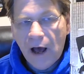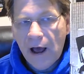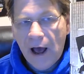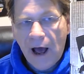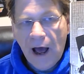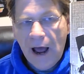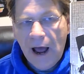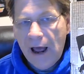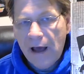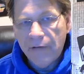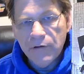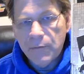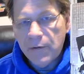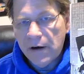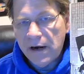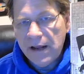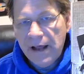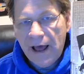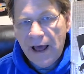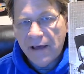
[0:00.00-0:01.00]

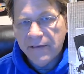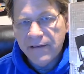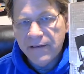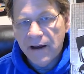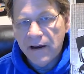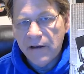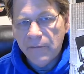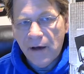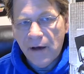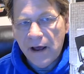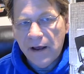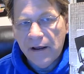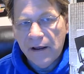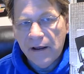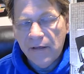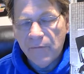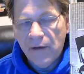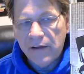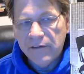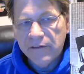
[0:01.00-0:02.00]
Everybody has that in
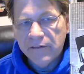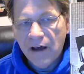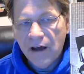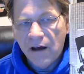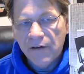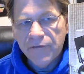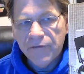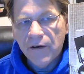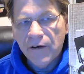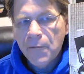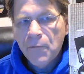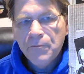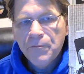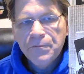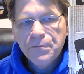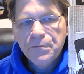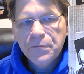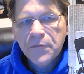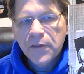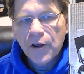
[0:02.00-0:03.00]
my stuff.
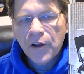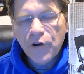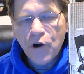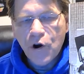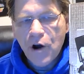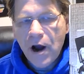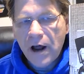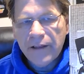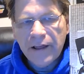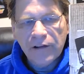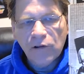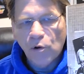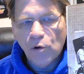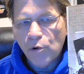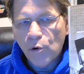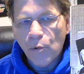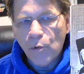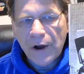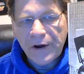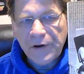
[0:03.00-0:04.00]
They're not like
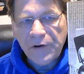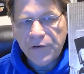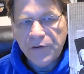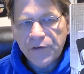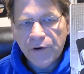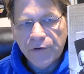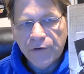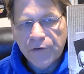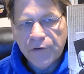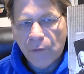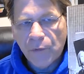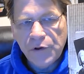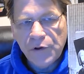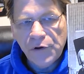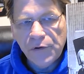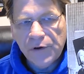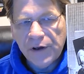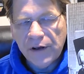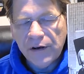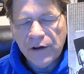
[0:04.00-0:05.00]
local record stores though, where you
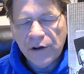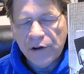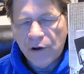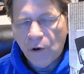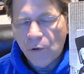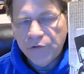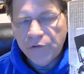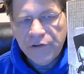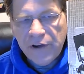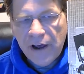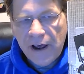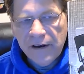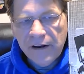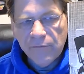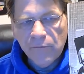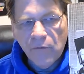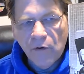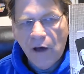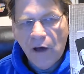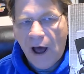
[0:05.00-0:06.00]
can negotiate.
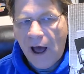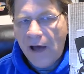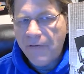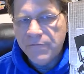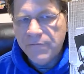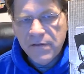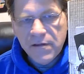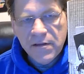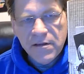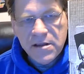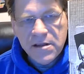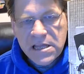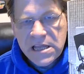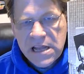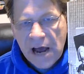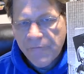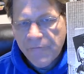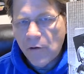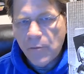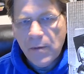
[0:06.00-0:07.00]
I've
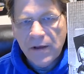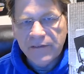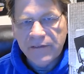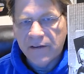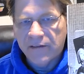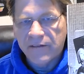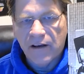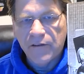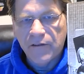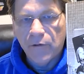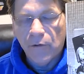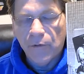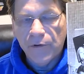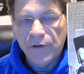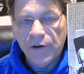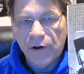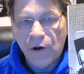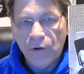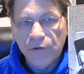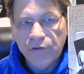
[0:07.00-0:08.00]
never been successful with
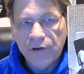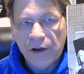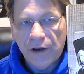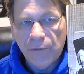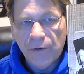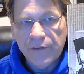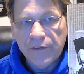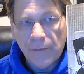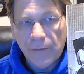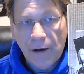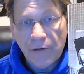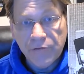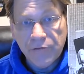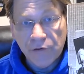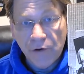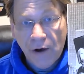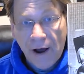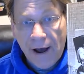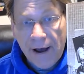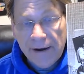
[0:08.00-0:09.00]
negotiating with them. I've
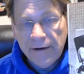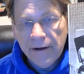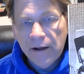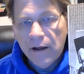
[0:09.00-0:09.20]
tried.